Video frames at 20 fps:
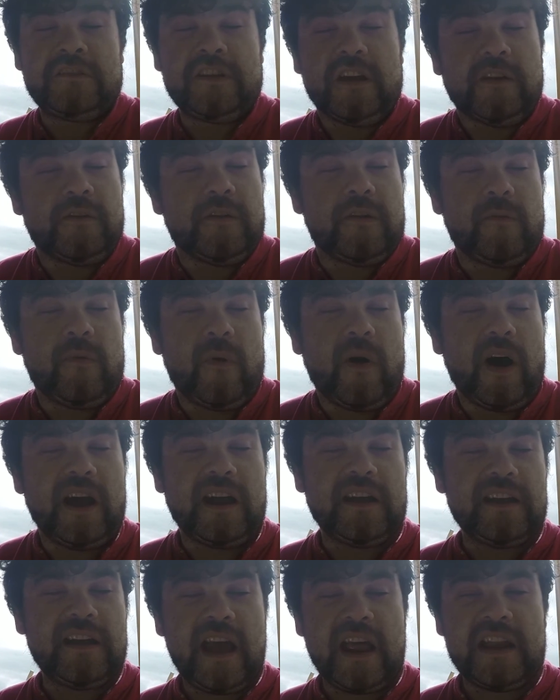know
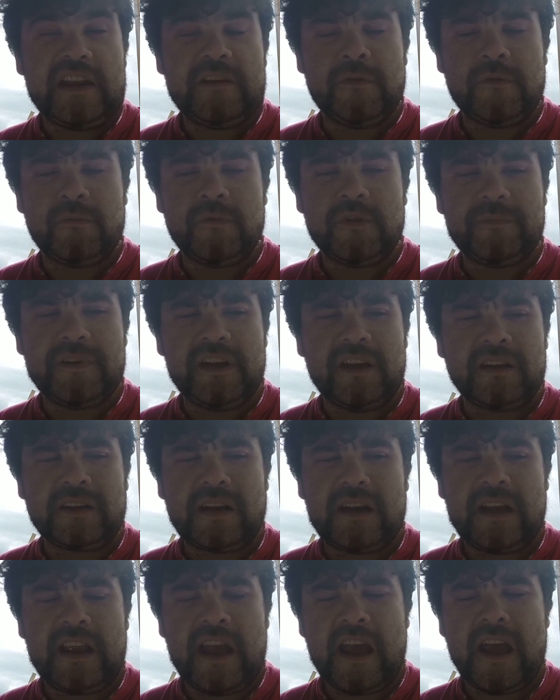why anyone would be
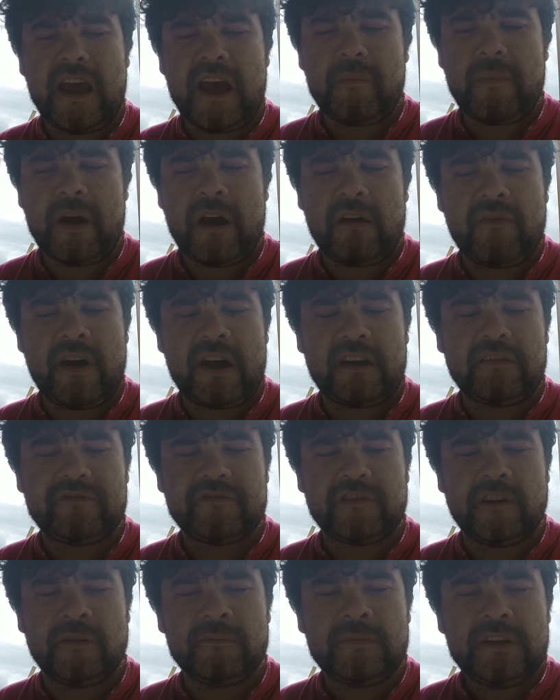unclear about that
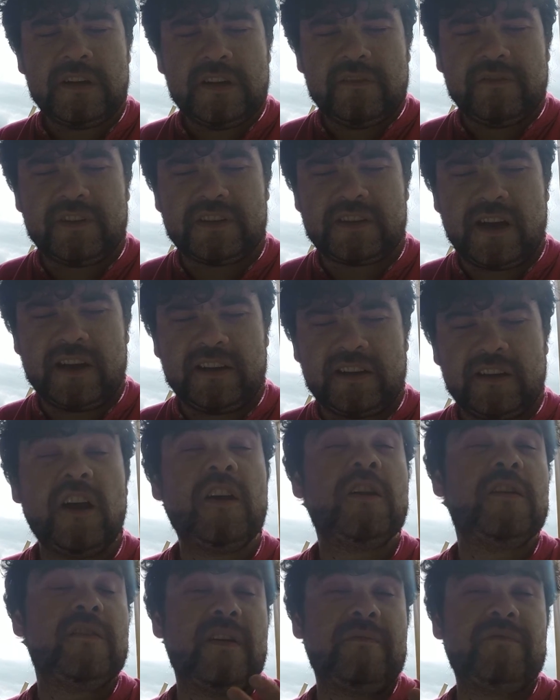from the title.
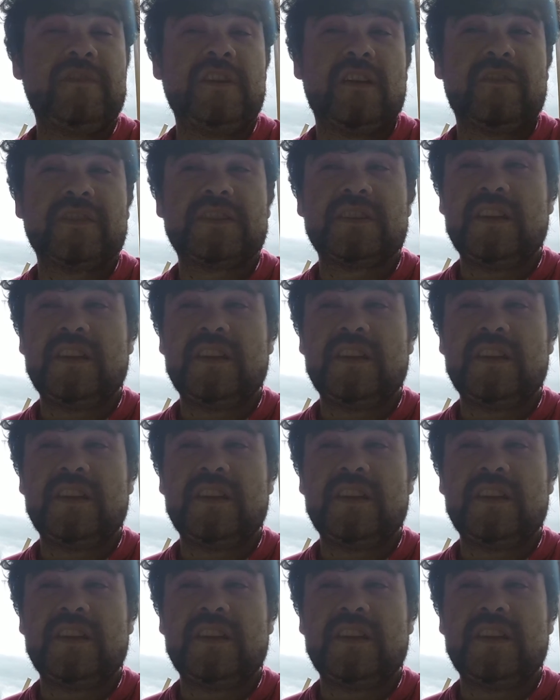Oh, and there's a